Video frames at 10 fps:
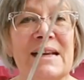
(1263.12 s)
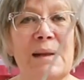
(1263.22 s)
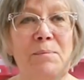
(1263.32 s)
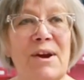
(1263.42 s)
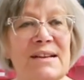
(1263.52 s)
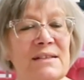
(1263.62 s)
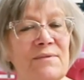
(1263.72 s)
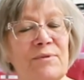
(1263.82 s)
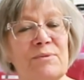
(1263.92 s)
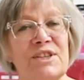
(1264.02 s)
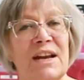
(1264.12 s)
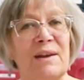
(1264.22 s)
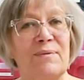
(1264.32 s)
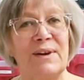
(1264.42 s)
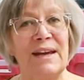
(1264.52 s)
little present from
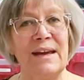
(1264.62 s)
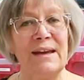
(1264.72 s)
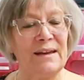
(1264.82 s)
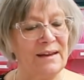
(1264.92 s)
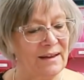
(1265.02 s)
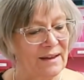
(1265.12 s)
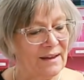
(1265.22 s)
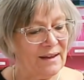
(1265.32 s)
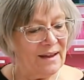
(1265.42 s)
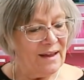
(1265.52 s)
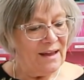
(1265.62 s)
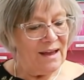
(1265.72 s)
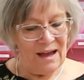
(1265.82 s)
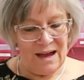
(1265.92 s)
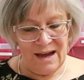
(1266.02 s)
Jenny Flake,
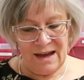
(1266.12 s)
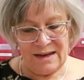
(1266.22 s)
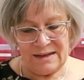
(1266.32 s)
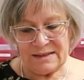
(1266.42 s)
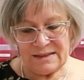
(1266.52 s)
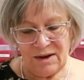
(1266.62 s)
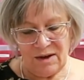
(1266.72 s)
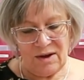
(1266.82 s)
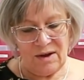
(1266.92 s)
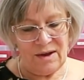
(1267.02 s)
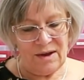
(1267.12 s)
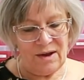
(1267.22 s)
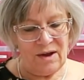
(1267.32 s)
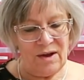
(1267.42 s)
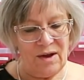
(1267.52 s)
and
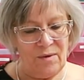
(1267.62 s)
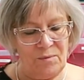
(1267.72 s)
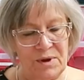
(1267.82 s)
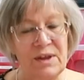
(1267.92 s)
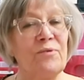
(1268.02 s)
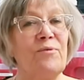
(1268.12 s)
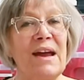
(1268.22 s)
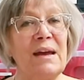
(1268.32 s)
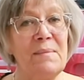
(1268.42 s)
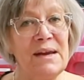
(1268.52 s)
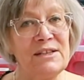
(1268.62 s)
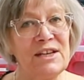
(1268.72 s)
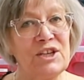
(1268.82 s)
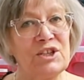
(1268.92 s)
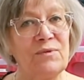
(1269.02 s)
with a
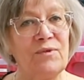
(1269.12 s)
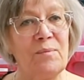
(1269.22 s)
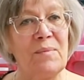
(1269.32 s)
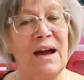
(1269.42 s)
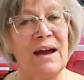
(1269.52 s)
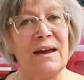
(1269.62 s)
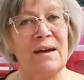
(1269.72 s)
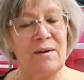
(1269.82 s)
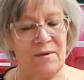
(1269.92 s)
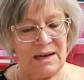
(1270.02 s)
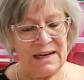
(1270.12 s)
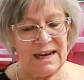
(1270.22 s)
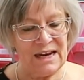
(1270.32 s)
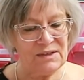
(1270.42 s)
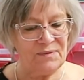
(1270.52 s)
recommendation from my
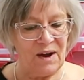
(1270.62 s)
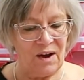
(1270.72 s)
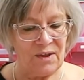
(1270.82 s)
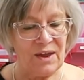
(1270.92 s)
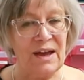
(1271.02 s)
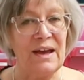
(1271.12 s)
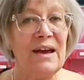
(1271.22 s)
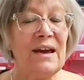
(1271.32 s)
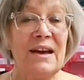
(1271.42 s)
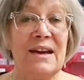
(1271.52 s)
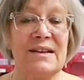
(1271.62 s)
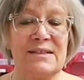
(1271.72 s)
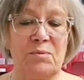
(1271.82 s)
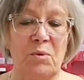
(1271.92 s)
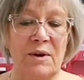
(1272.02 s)
late father,
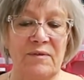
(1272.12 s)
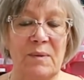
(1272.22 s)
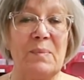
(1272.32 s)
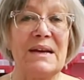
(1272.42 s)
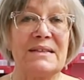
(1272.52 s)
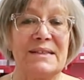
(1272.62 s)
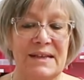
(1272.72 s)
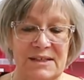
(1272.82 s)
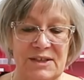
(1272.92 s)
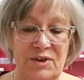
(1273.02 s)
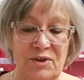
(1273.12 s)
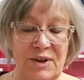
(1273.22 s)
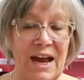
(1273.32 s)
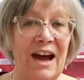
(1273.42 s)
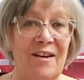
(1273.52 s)
is one of the best things that you
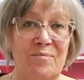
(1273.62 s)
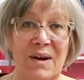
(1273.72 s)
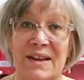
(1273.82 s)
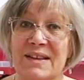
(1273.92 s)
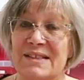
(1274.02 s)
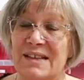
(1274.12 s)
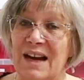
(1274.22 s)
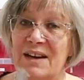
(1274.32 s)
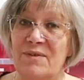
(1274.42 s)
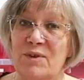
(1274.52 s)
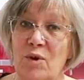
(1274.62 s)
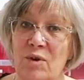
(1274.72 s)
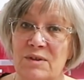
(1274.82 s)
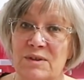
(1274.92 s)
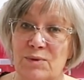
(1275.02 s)
could have by the side of
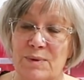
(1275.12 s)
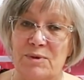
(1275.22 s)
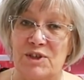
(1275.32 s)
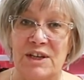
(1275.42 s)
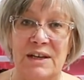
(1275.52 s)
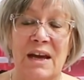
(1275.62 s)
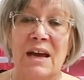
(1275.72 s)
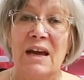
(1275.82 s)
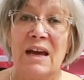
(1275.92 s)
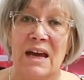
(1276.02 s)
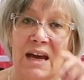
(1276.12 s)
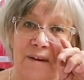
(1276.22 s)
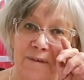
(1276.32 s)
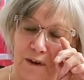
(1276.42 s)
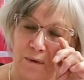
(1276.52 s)
your sewing machine
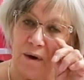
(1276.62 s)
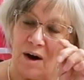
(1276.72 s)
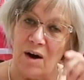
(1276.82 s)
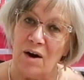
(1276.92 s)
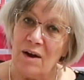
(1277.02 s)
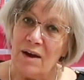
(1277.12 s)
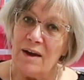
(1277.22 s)
if you are